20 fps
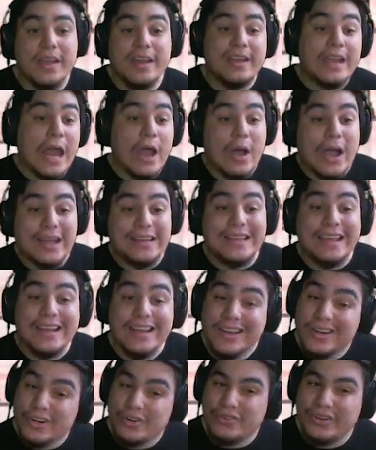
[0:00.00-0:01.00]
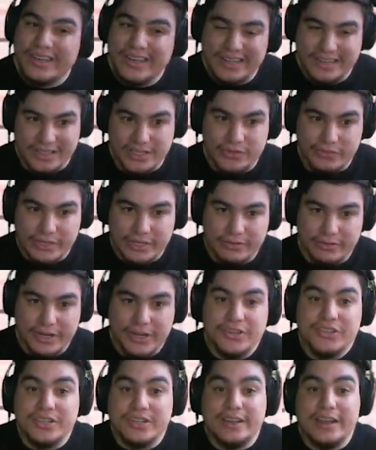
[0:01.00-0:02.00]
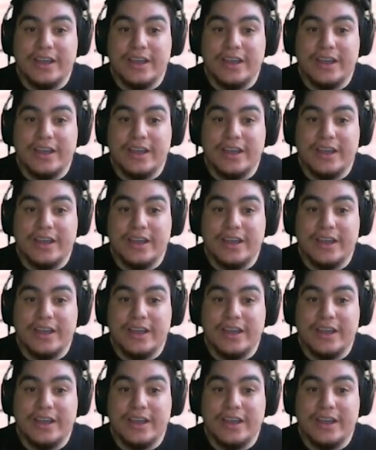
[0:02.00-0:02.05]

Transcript: Now, I get a crit in this recreation.